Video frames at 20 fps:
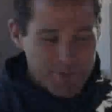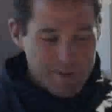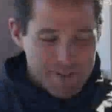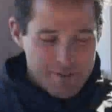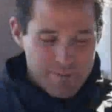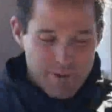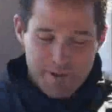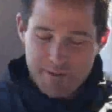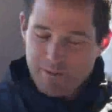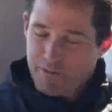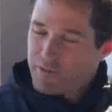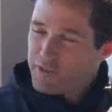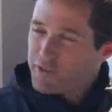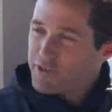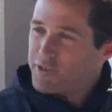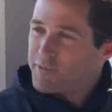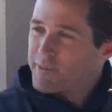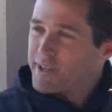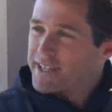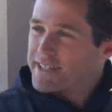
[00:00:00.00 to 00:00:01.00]
um, we spoke
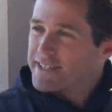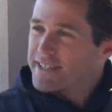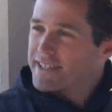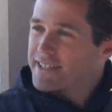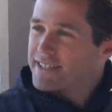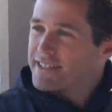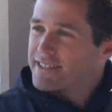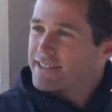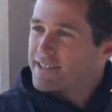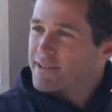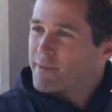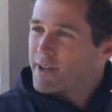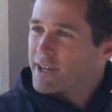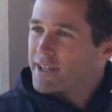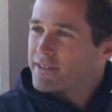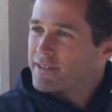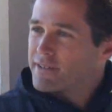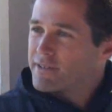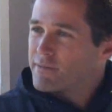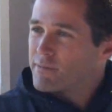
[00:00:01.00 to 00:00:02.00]
before about uh,
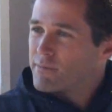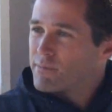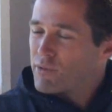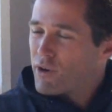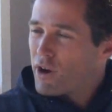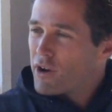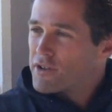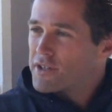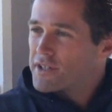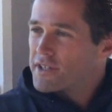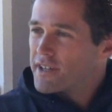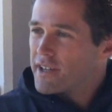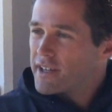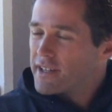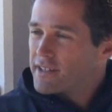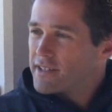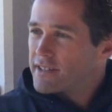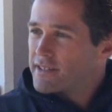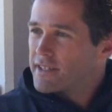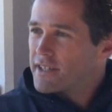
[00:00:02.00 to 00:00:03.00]
about pros
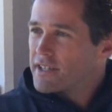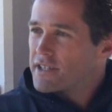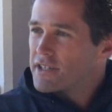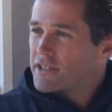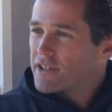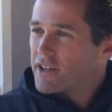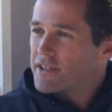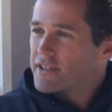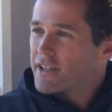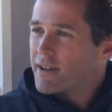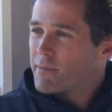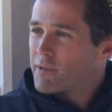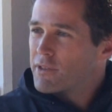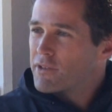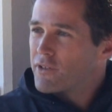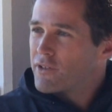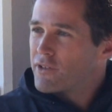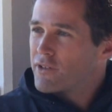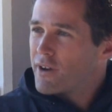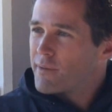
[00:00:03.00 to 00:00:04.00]
and, and, teaching those
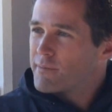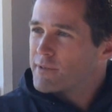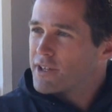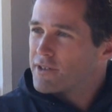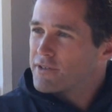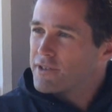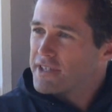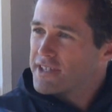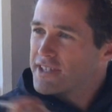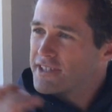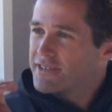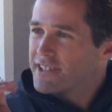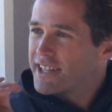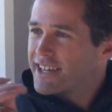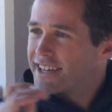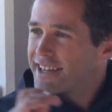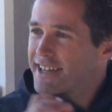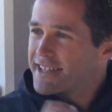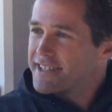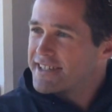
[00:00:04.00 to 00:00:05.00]
coming through. I'm told you
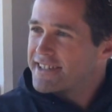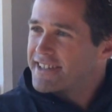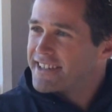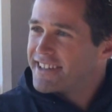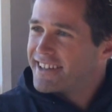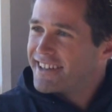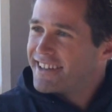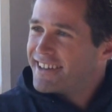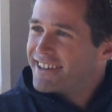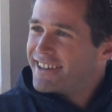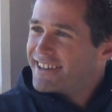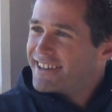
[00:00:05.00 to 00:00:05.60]
still get a lesson.